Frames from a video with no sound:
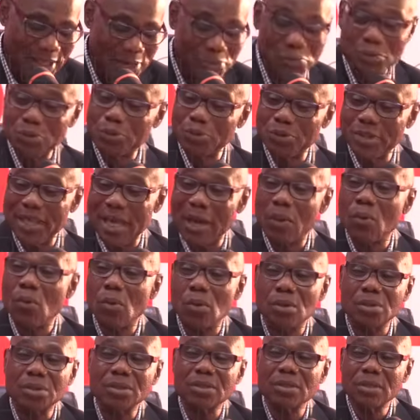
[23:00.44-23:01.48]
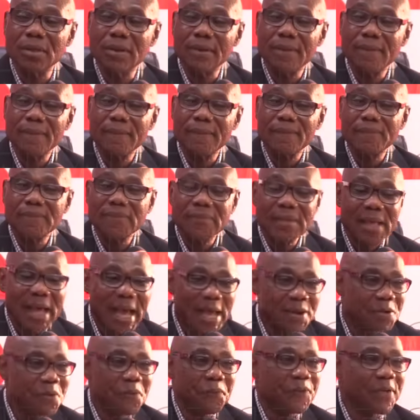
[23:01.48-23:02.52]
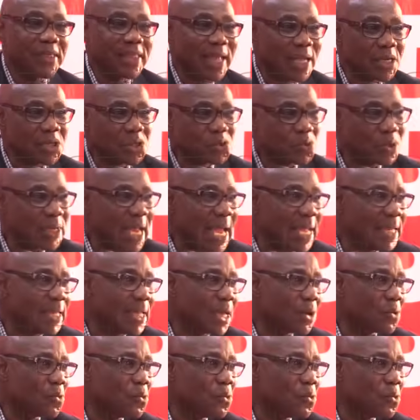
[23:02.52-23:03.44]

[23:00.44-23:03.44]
them to do their worst. I don't think that is what INEC